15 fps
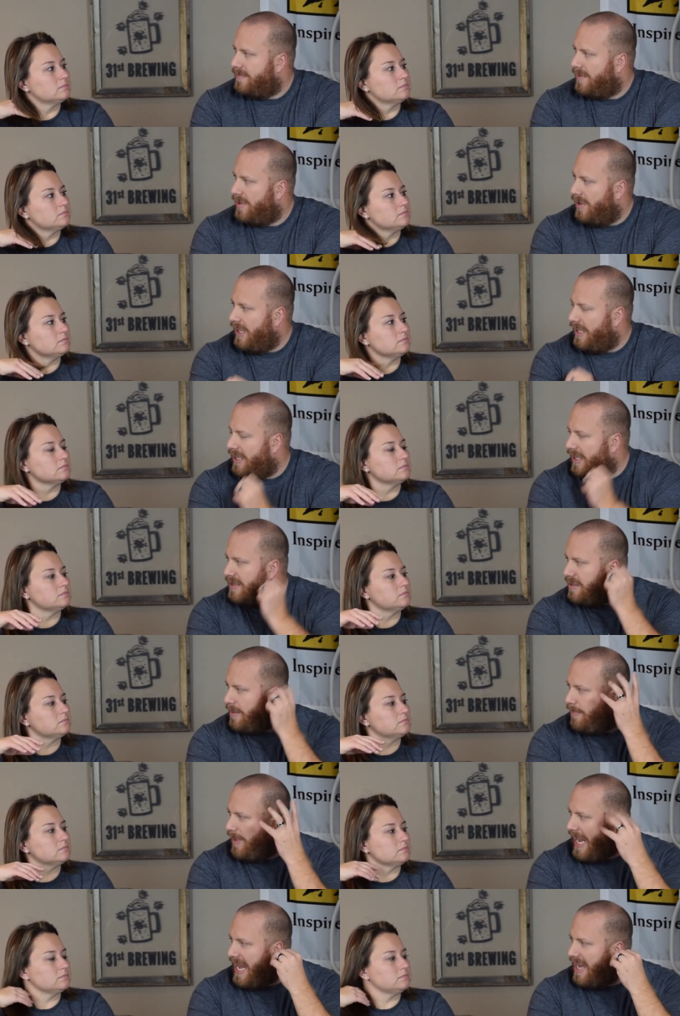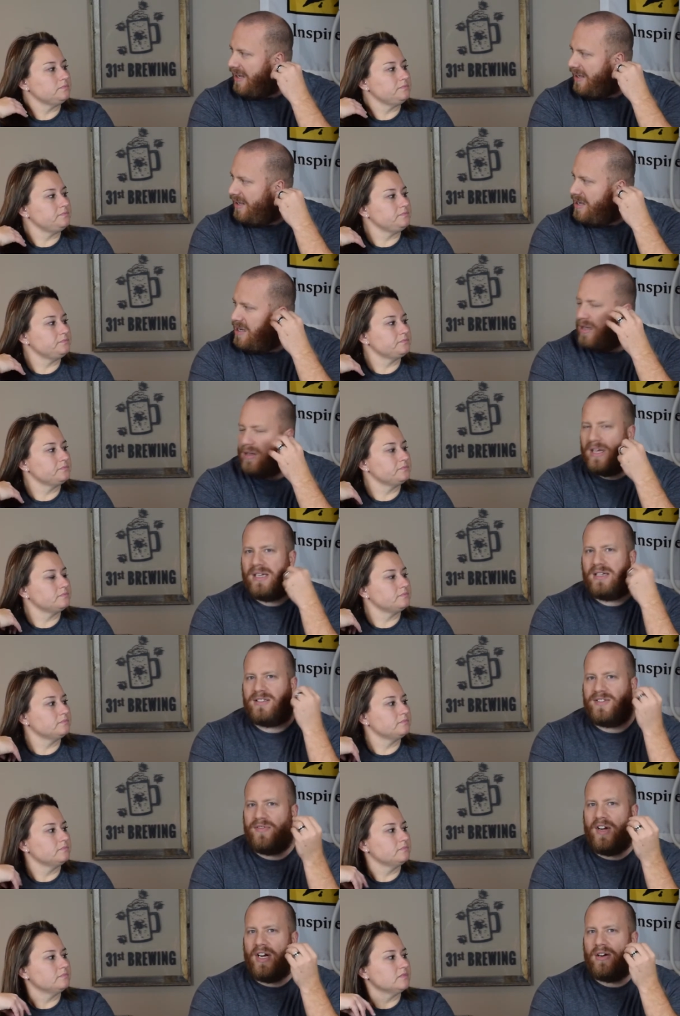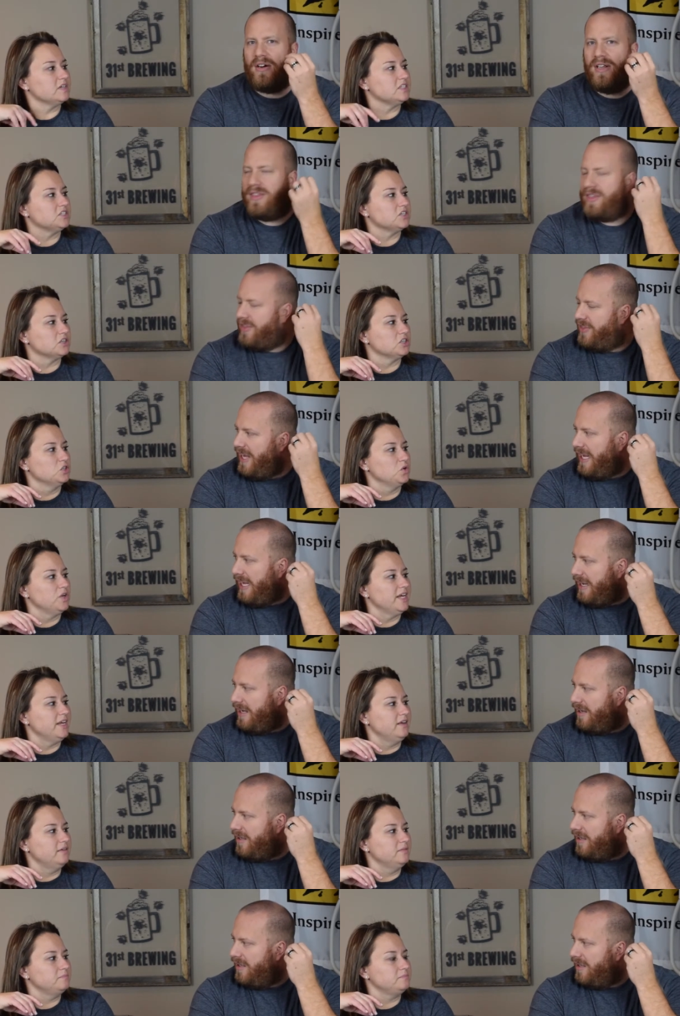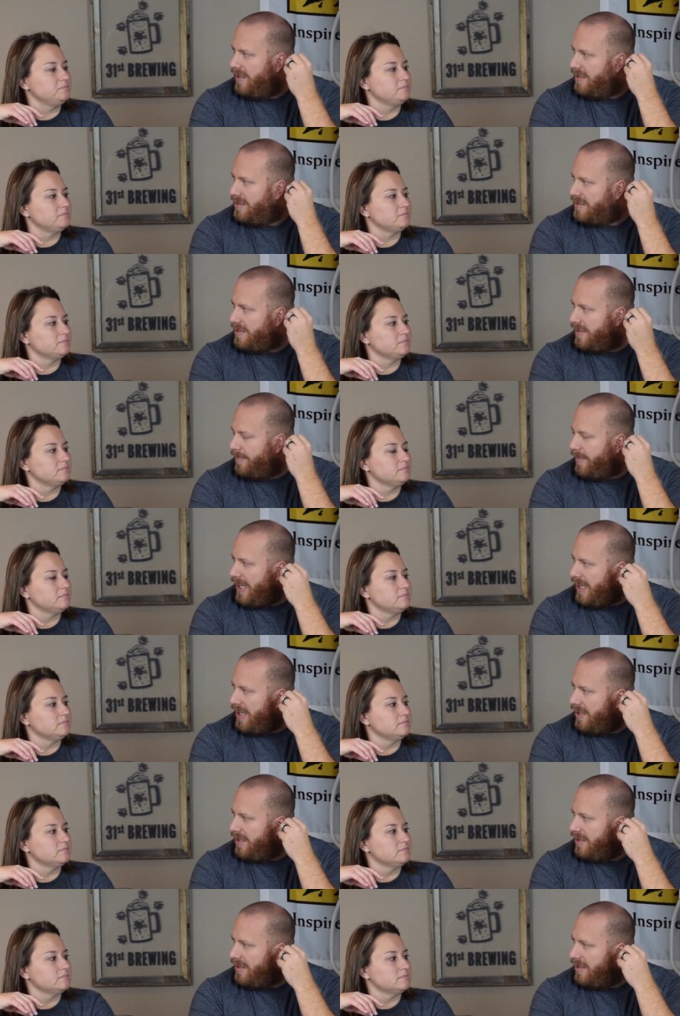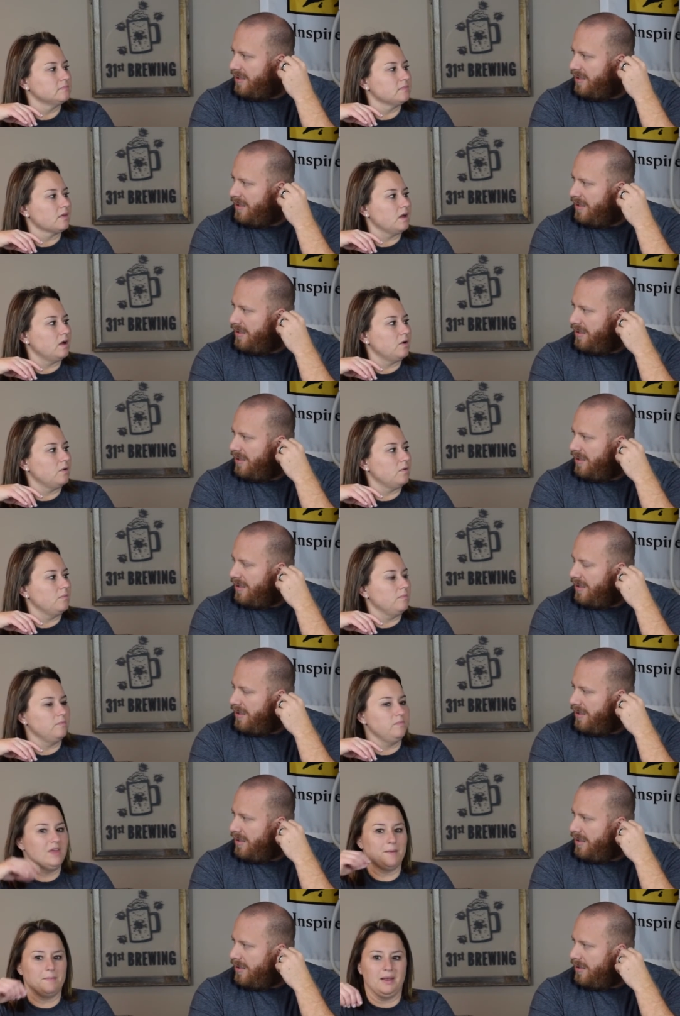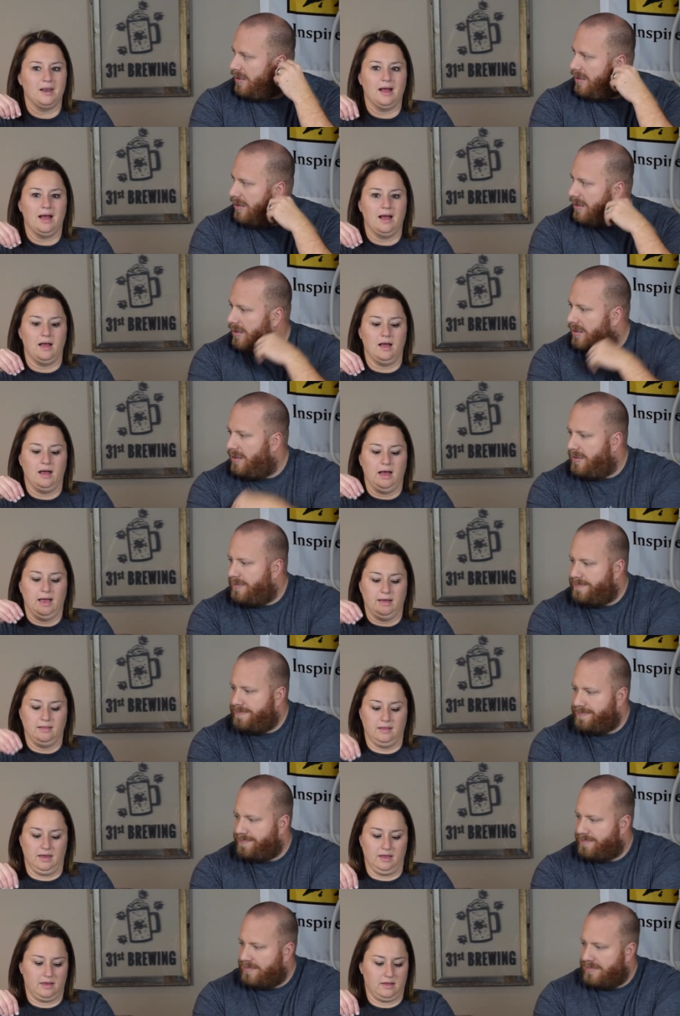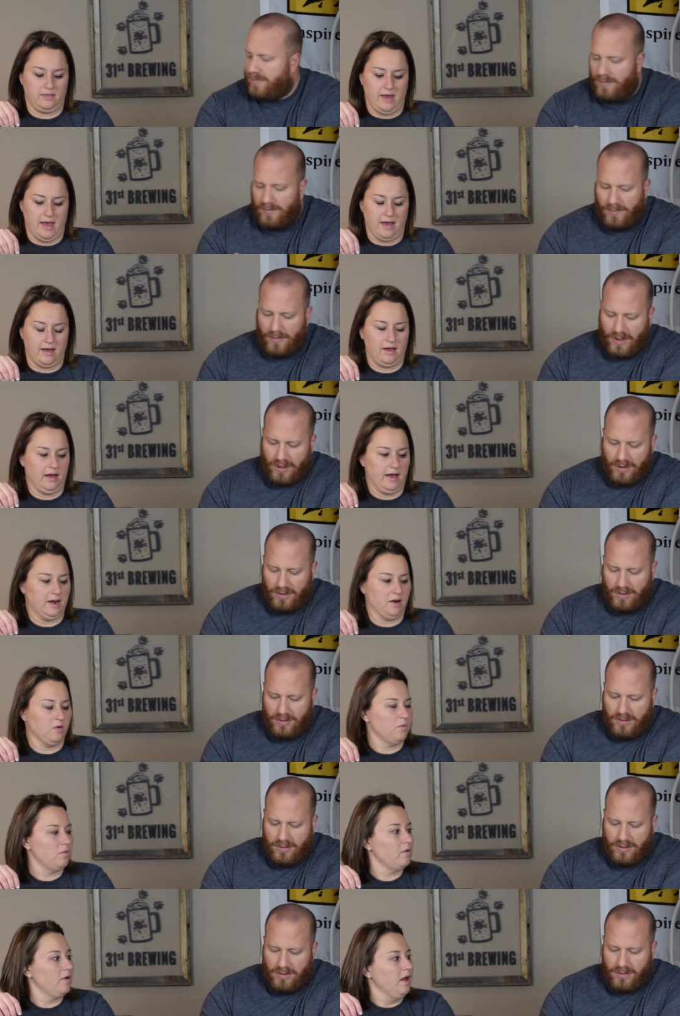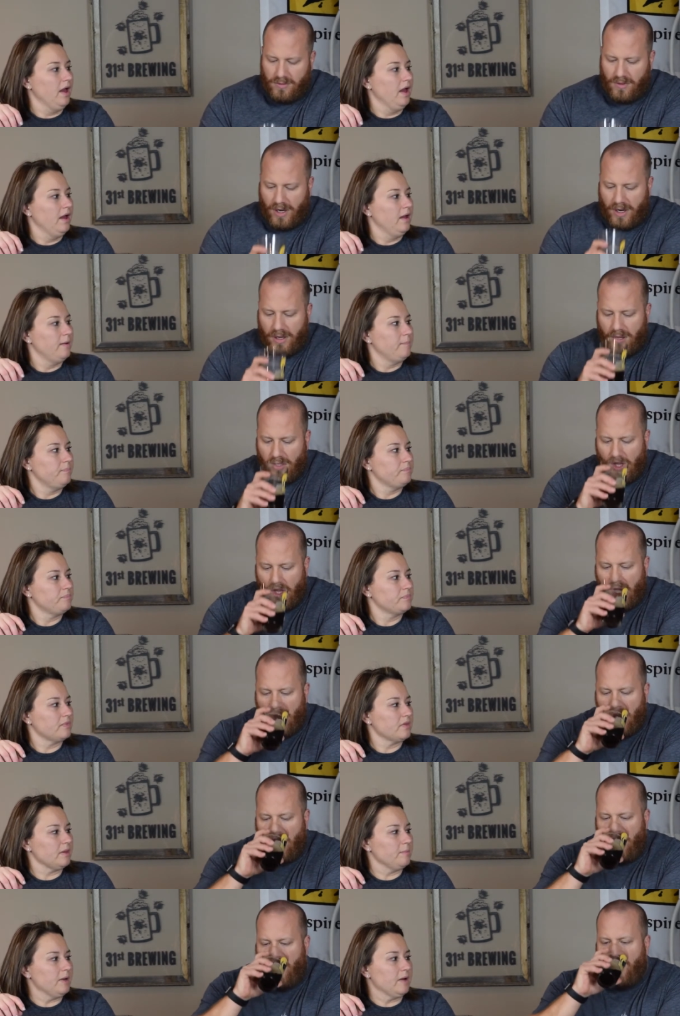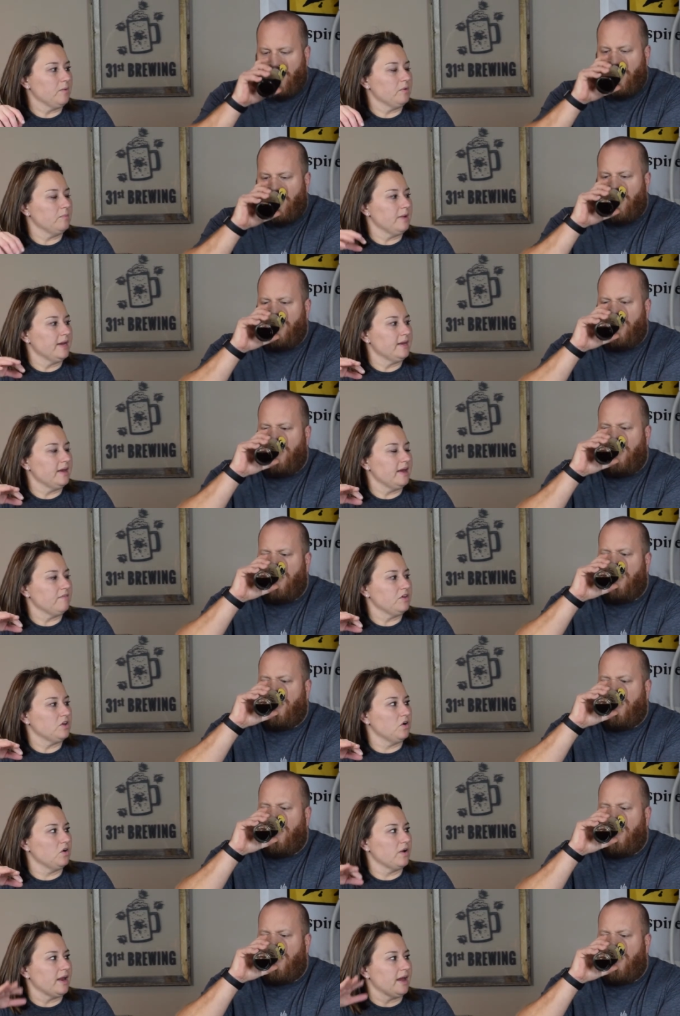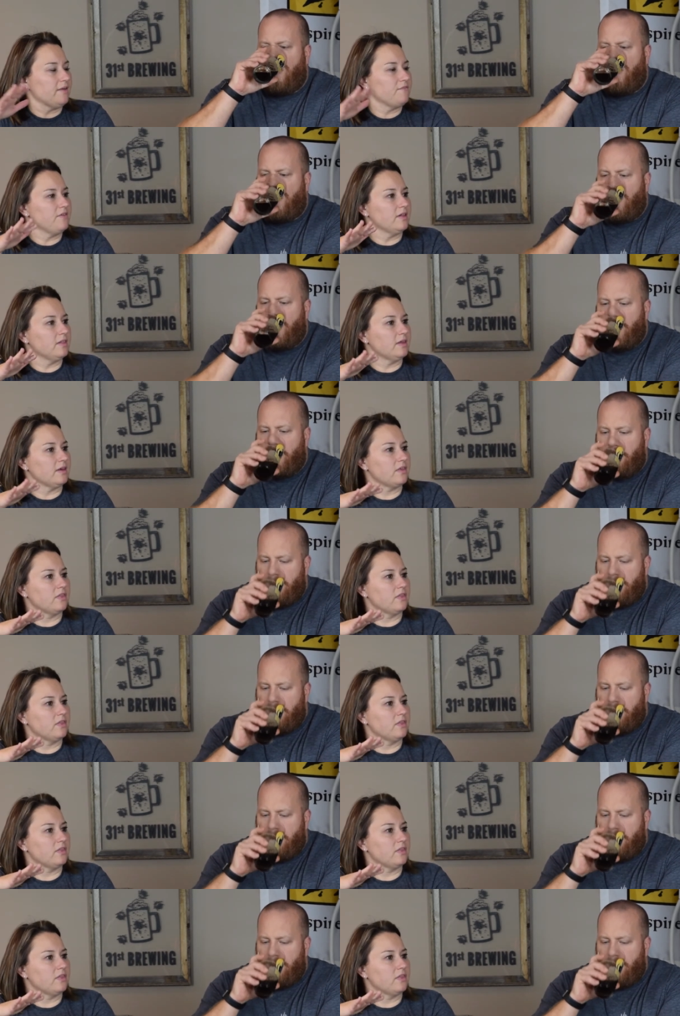Speaker 1: like in the back, like it's very Diluted. thin to me.
Speaker 2: Oh yeah, but I like that. I don't. Right. I mean, I wouldn't mind a heavy coconut. I felt like